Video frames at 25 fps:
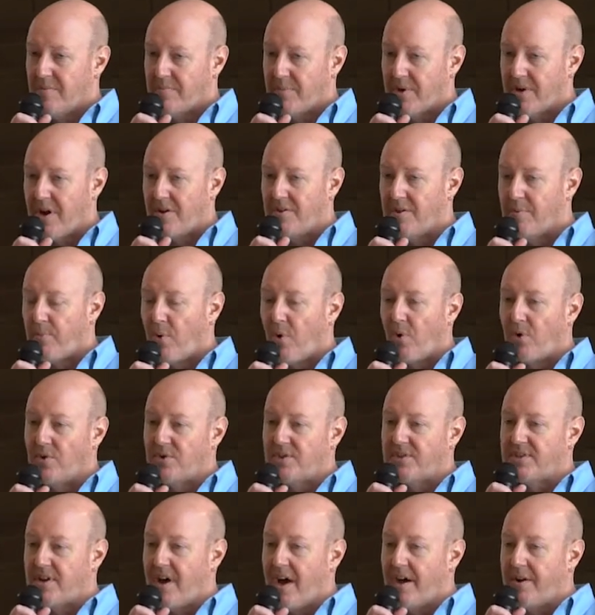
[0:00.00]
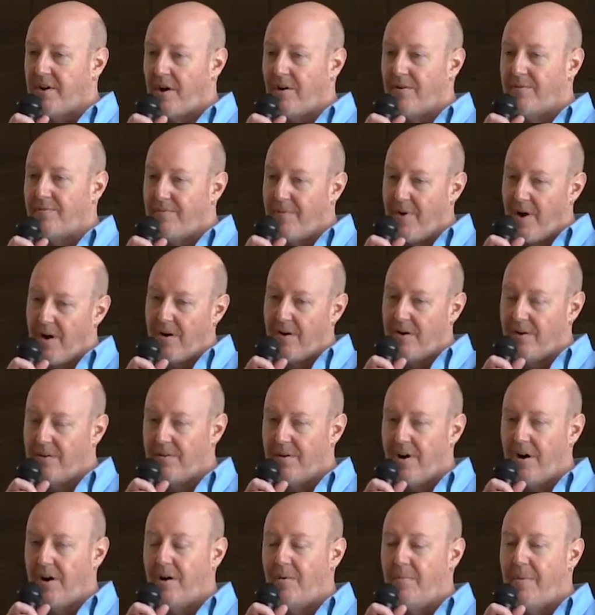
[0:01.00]
But on the portal side, our,
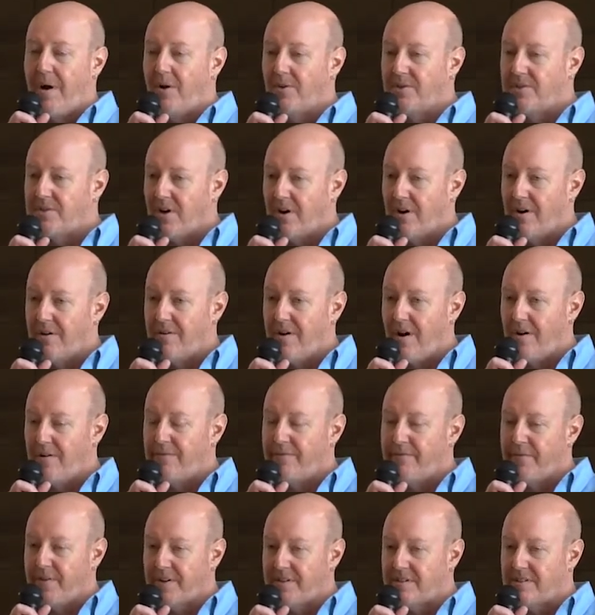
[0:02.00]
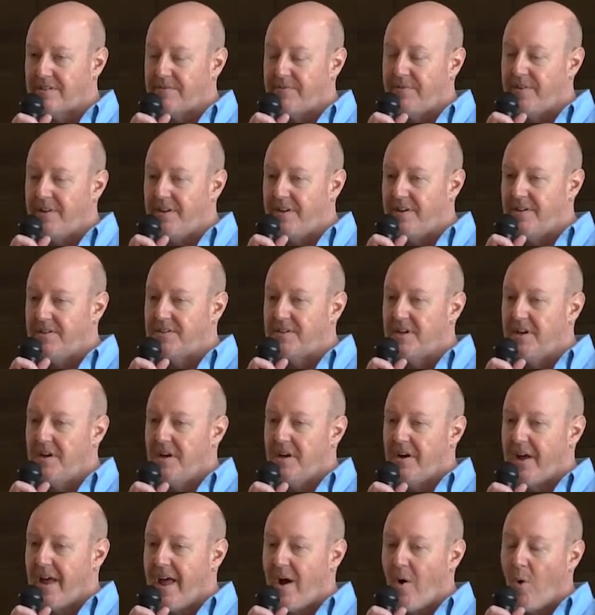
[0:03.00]
our, our amounts are, are fixed fees
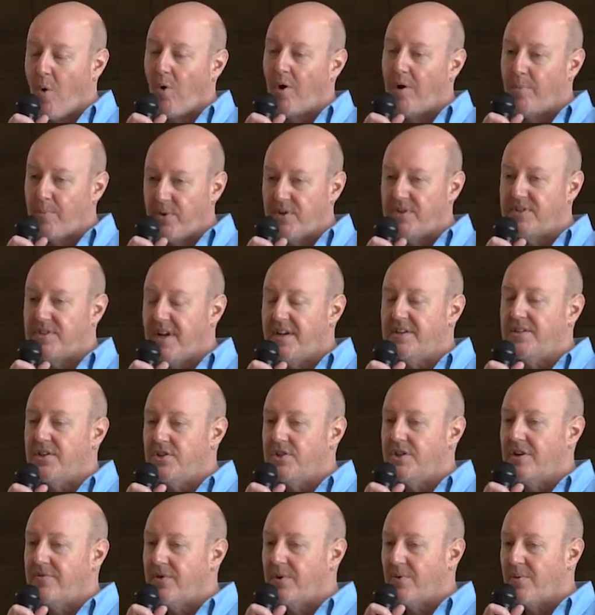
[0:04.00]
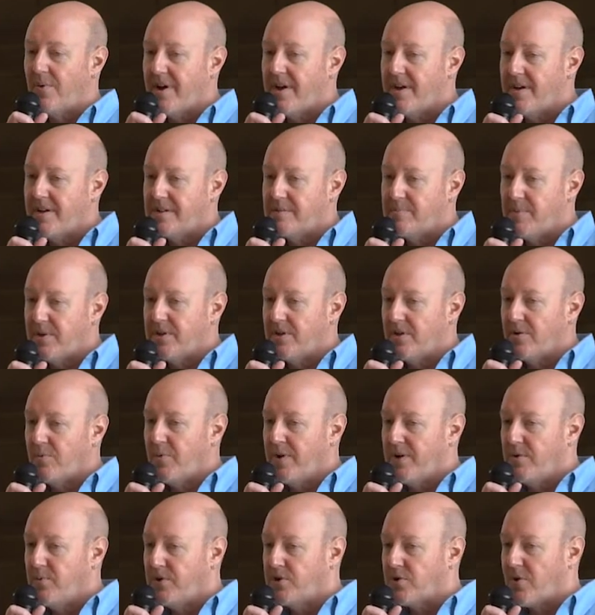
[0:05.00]
or a percentage of the raise. But
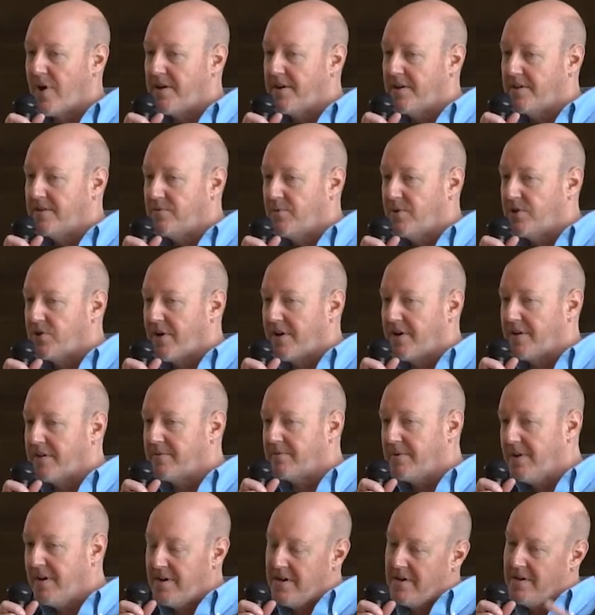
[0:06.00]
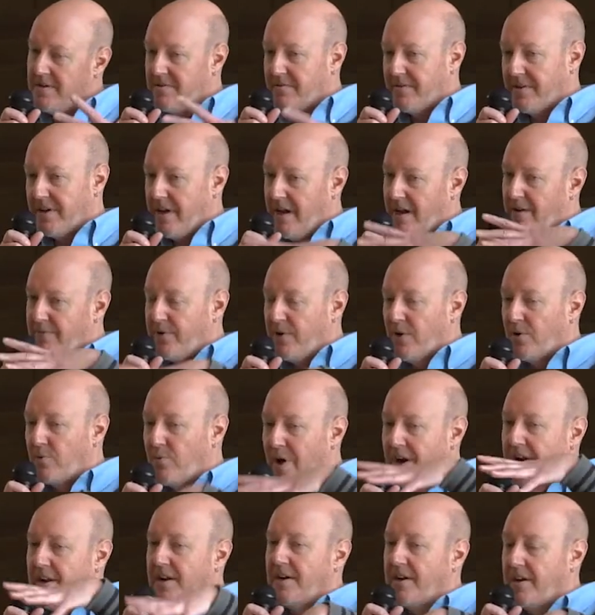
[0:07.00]
we, we try to we try to if you're
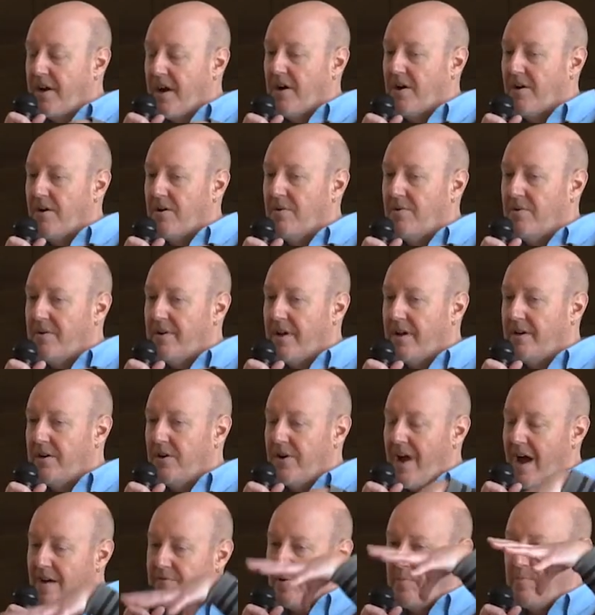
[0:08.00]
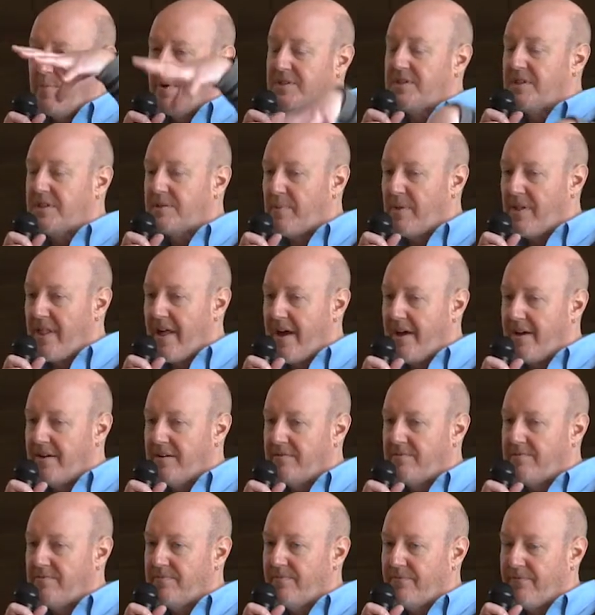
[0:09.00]
ready to go and you have your business
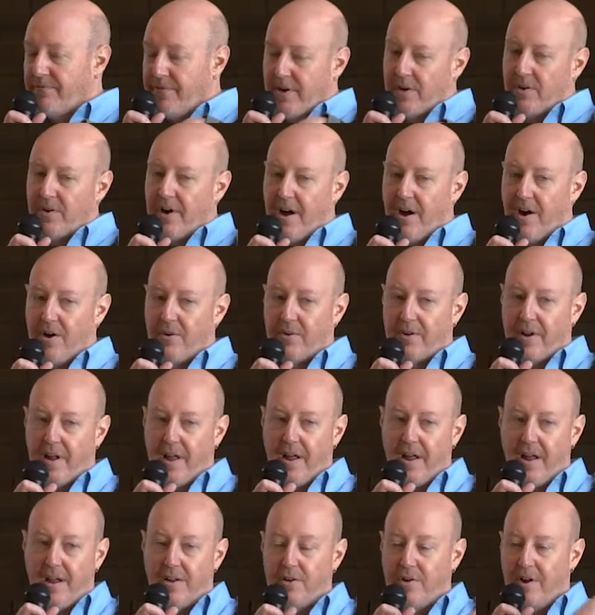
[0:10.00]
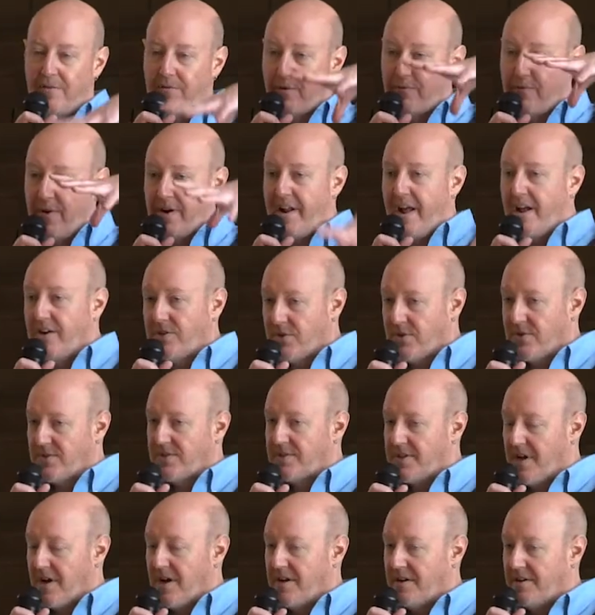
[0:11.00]
plan figured out and you have your
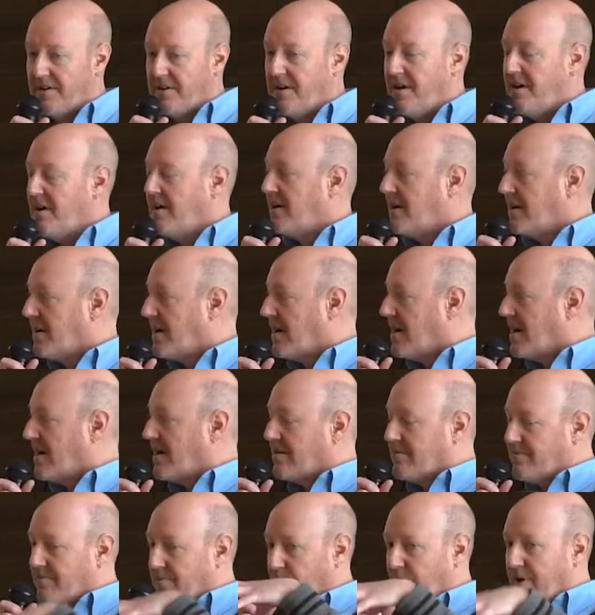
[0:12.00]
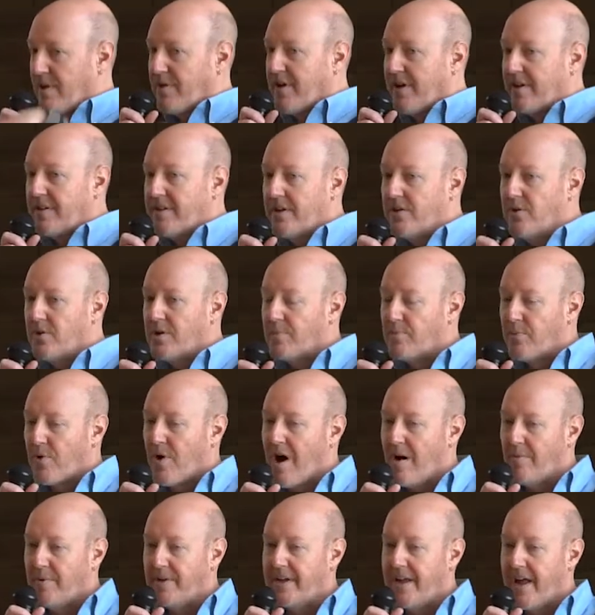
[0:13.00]
financials done, uh, we think that you could
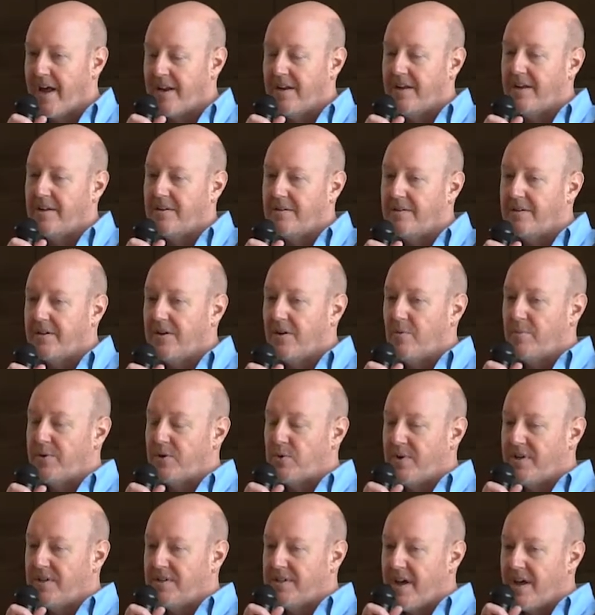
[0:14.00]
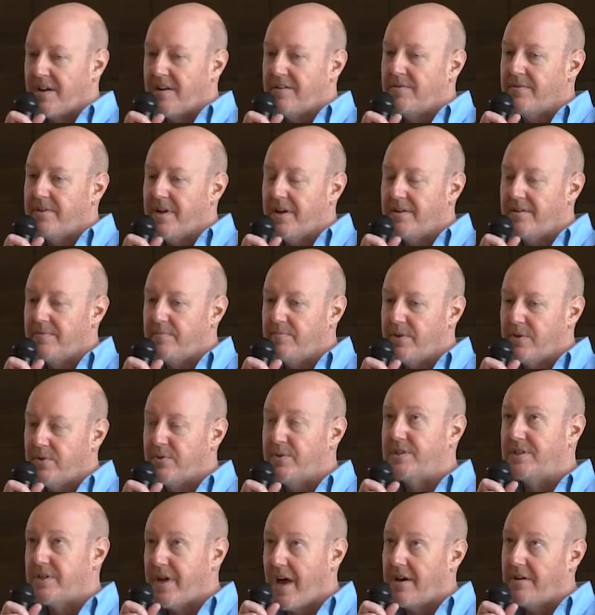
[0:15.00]
probably get in, you know, between ten and
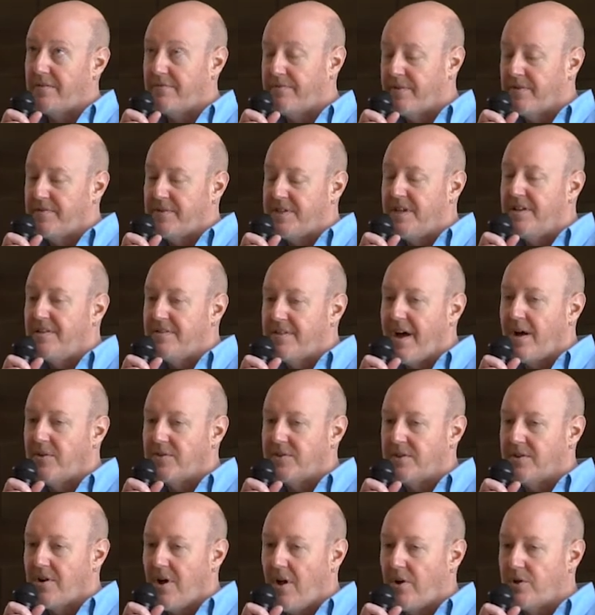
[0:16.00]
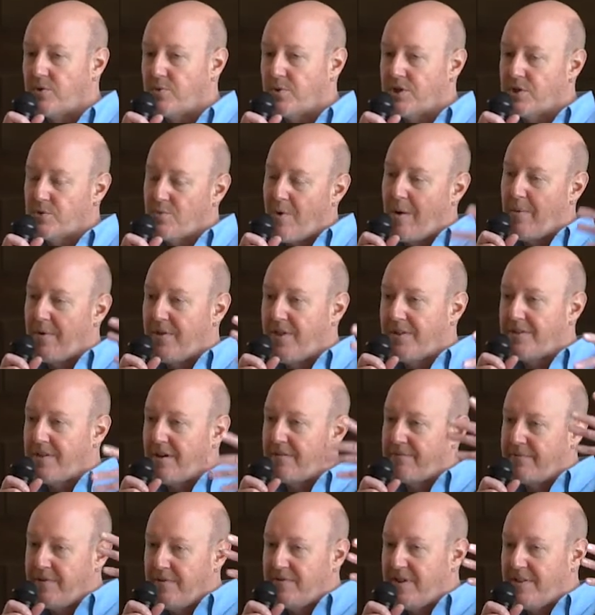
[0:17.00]
between ten and fifteen thousand dollars, which is why we think
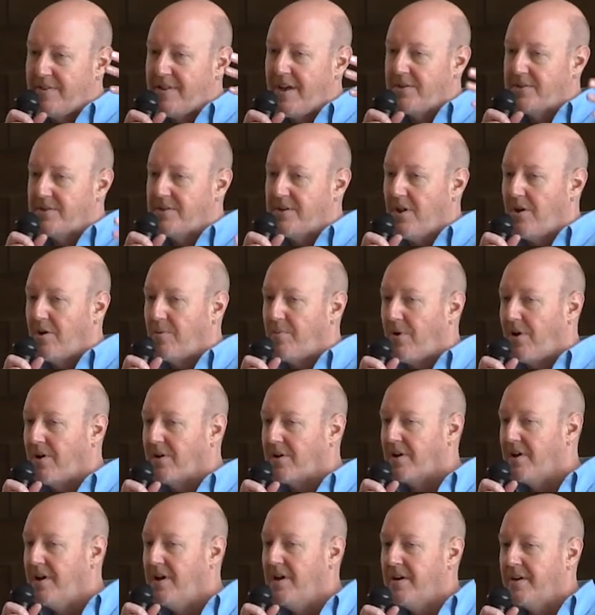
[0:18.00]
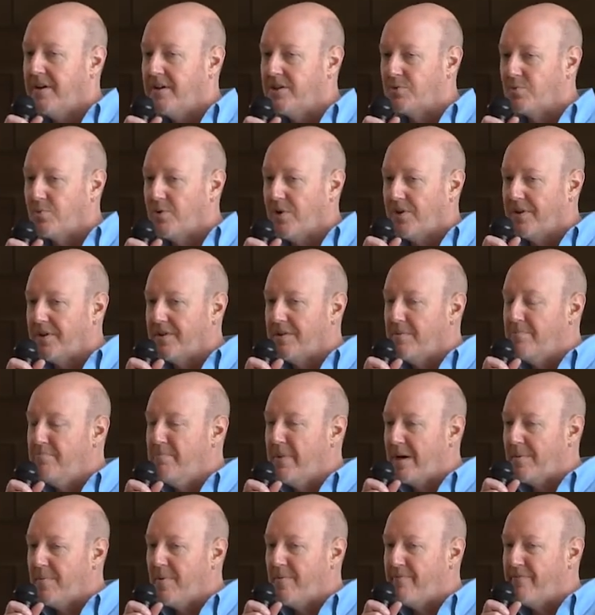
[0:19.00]
that fifty thousand dollar mark is really the
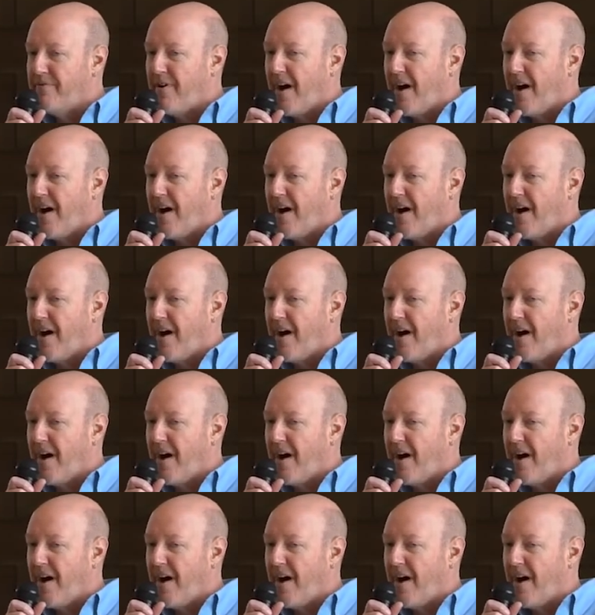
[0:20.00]
minimum